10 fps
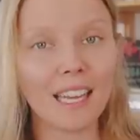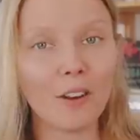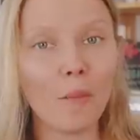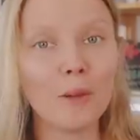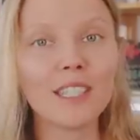and
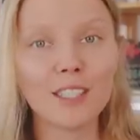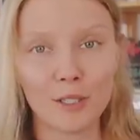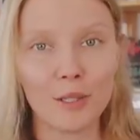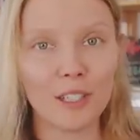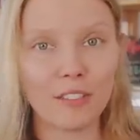almost
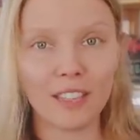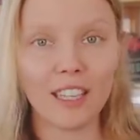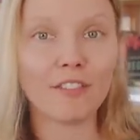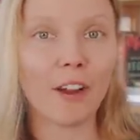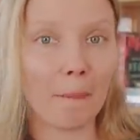
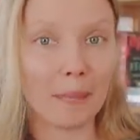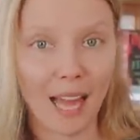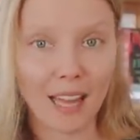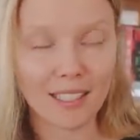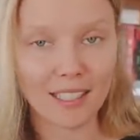exclusively from
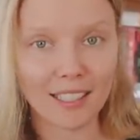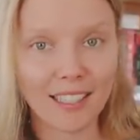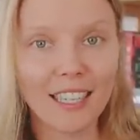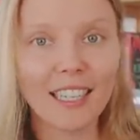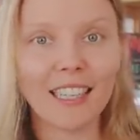plastic.
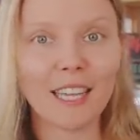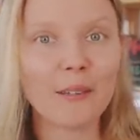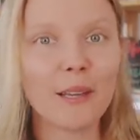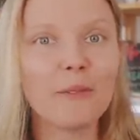That's why